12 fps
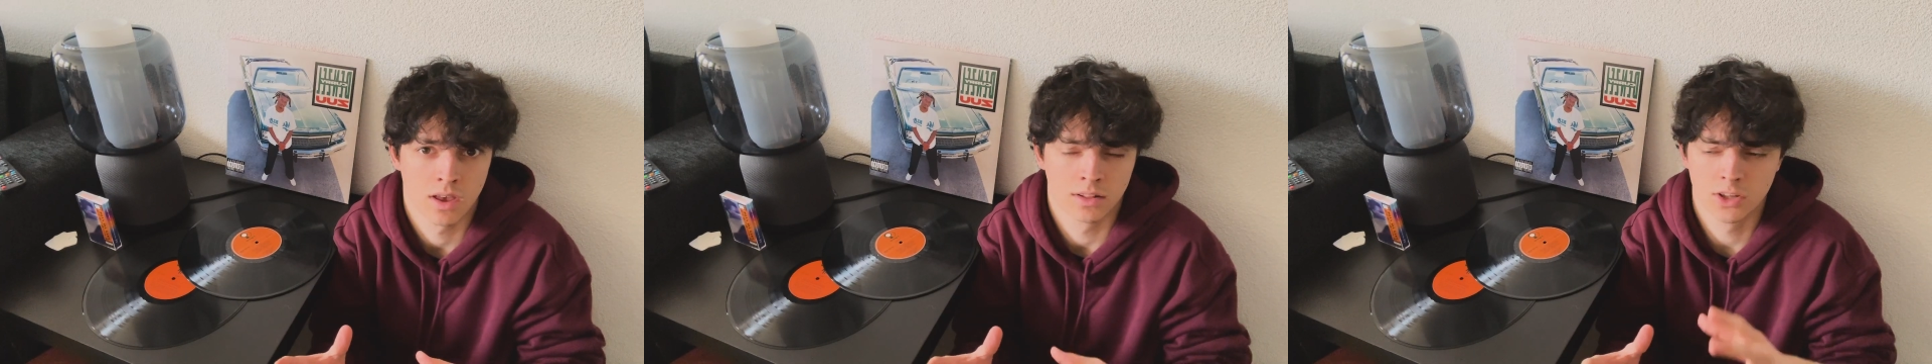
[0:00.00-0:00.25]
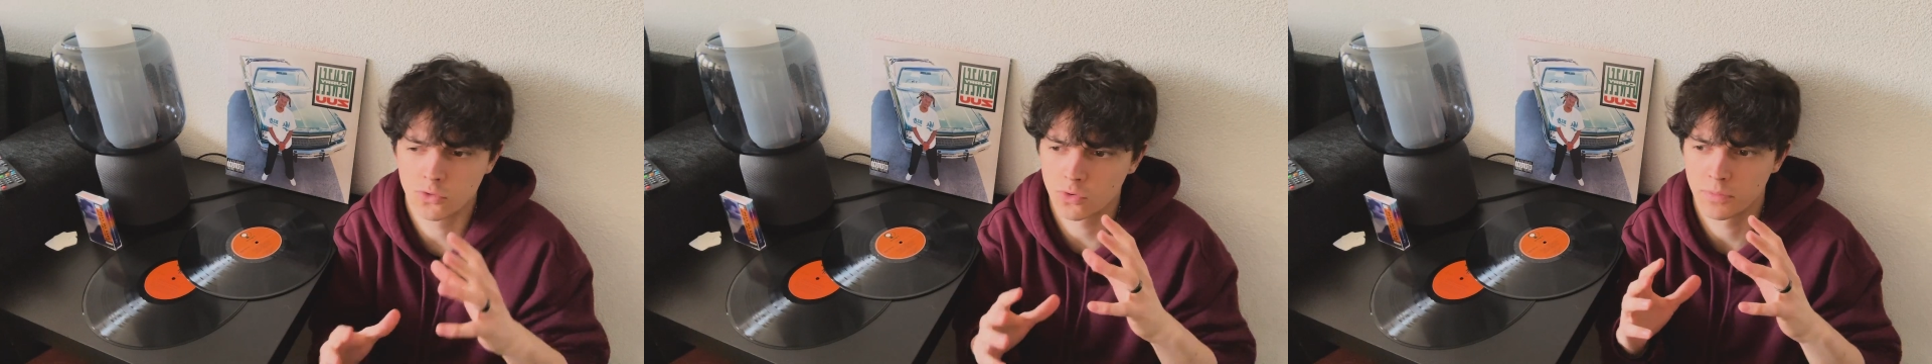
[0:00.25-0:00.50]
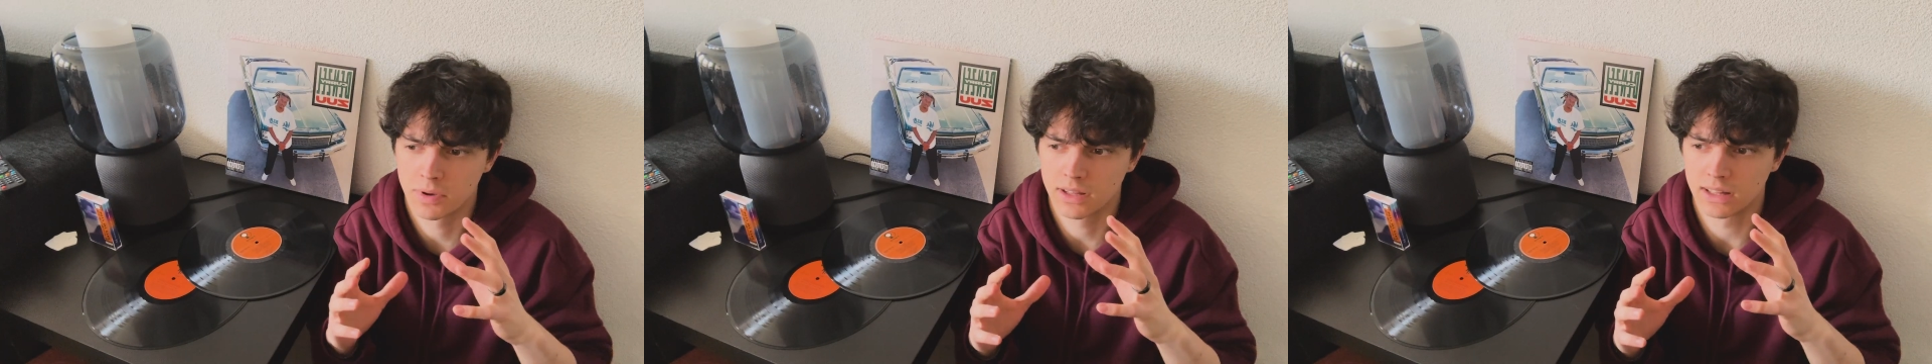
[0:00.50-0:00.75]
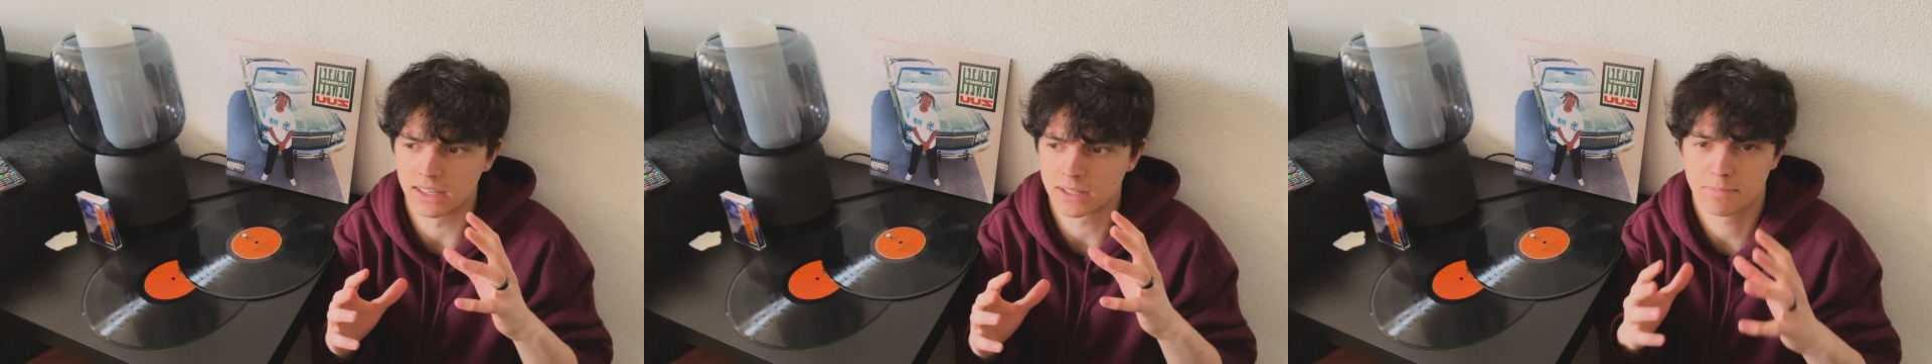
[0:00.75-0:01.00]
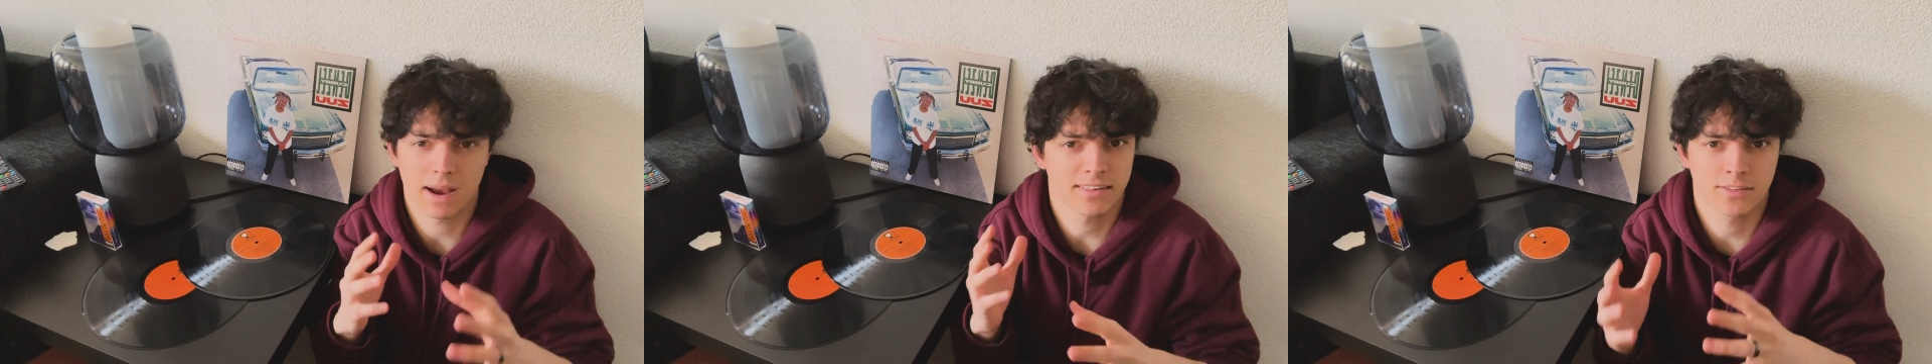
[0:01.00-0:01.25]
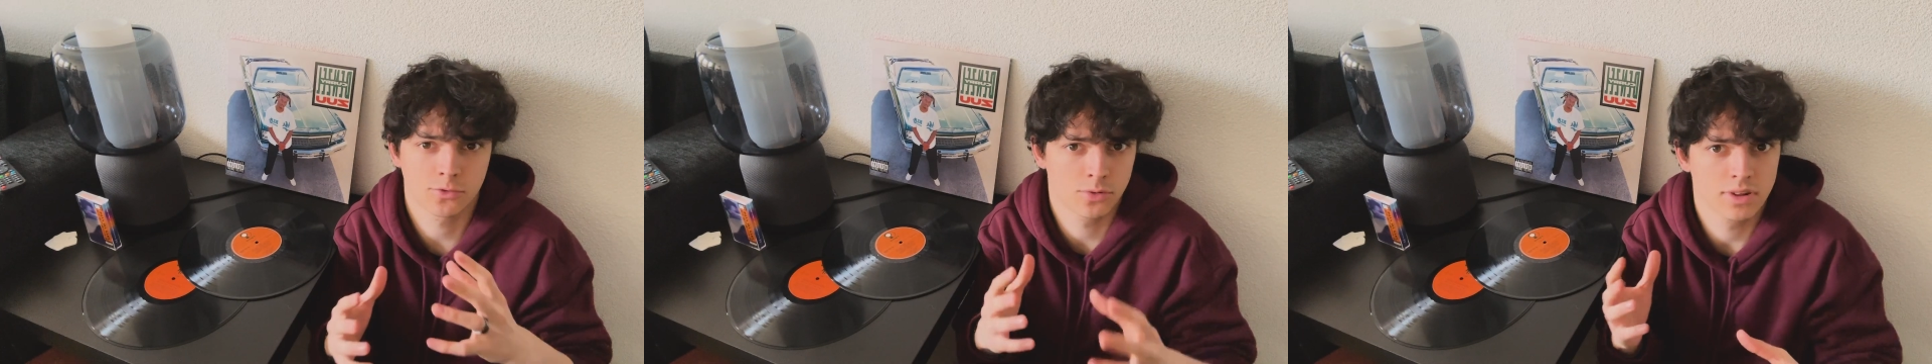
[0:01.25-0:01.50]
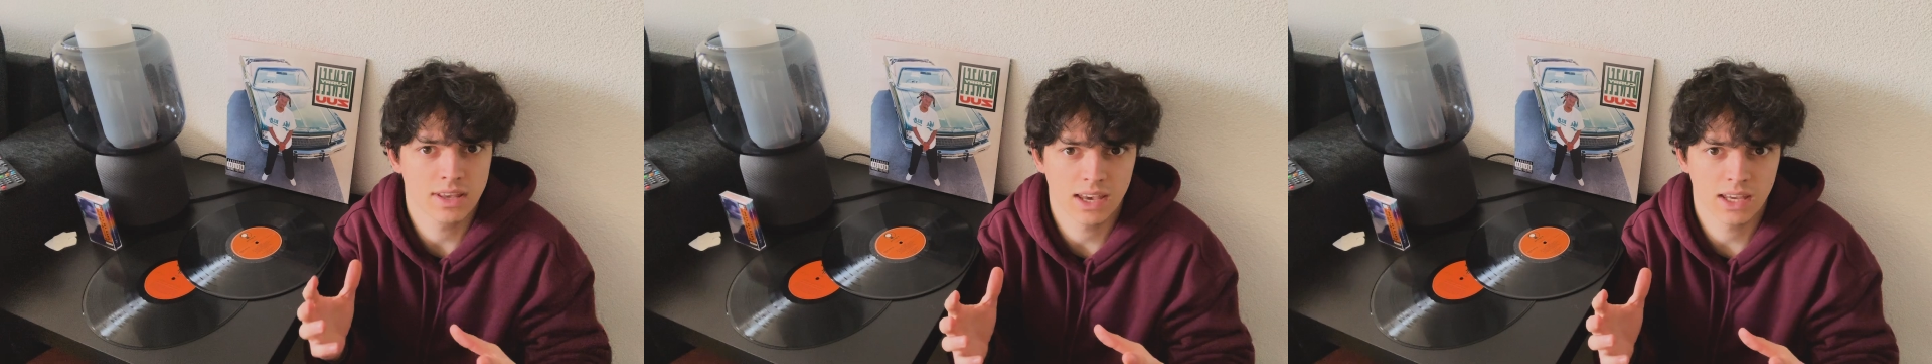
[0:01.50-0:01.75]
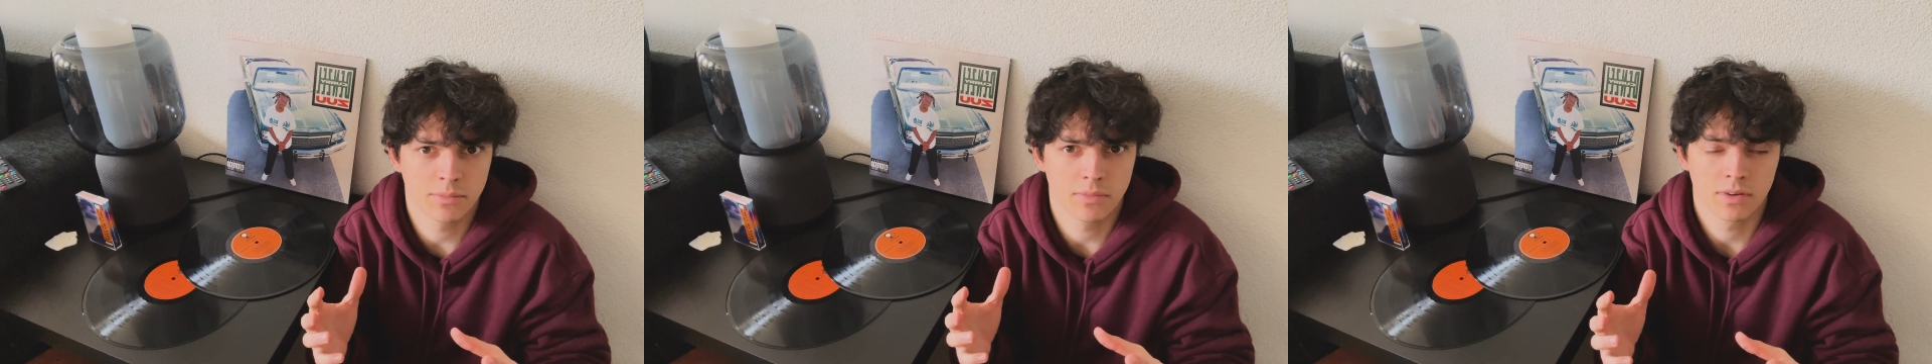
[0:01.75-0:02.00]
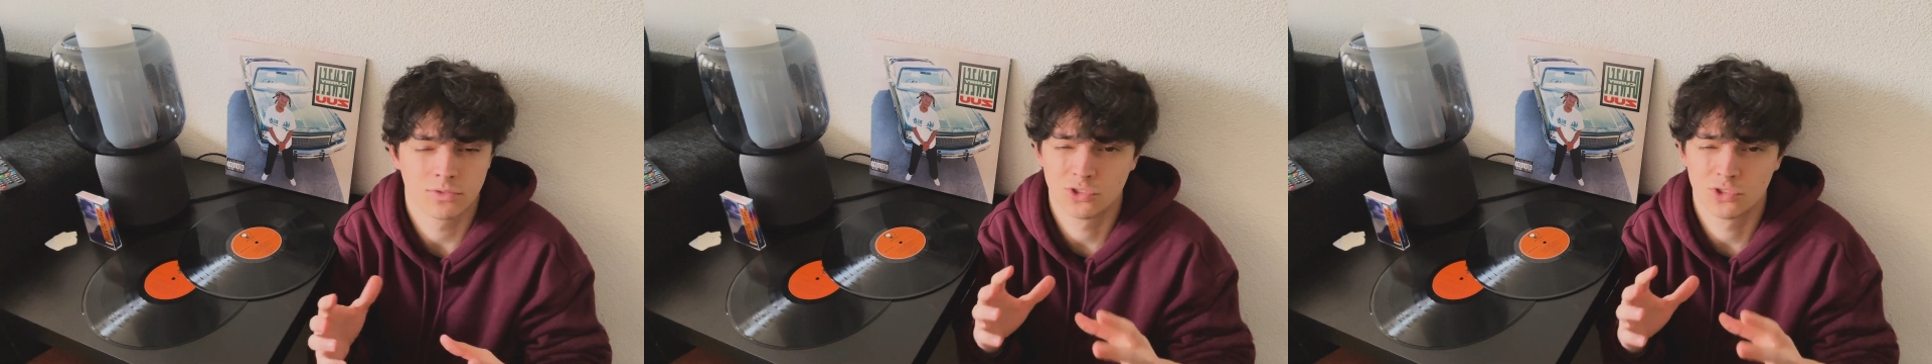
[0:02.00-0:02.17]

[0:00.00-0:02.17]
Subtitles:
These will be like passives to the game,